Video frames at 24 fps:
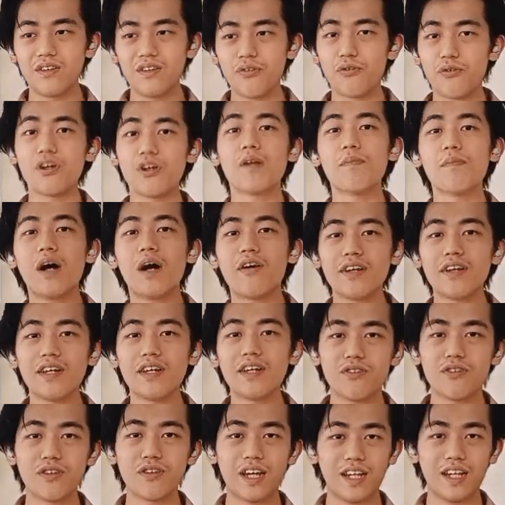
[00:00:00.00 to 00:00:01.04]
read about it,
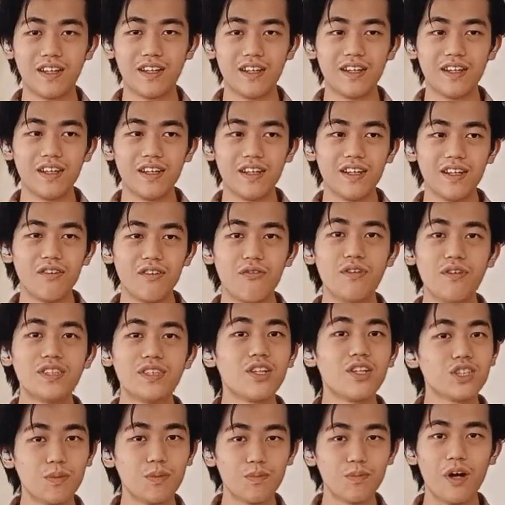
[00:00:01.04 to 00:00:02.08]
you can
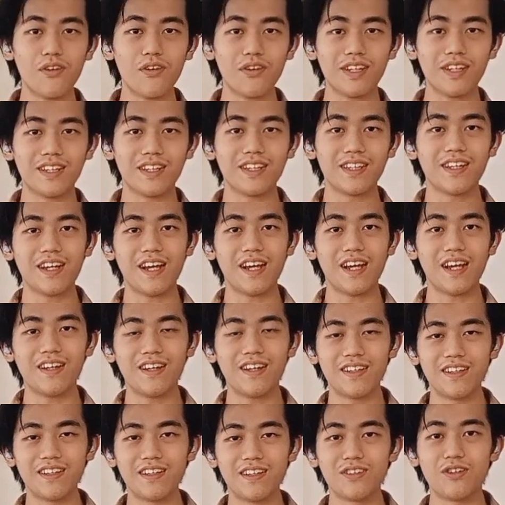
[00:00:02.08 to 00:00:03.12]
research about it
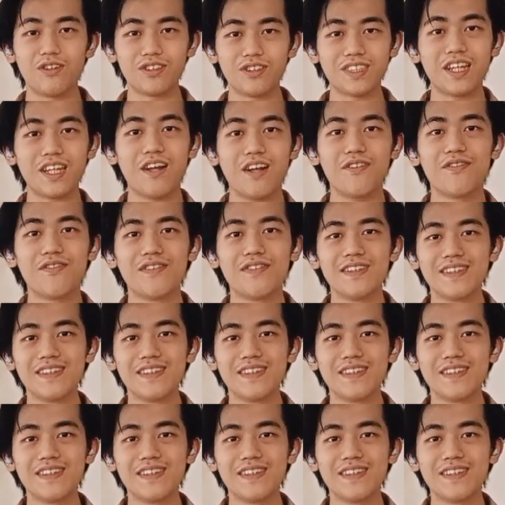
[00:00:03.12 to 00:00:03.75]
yourself.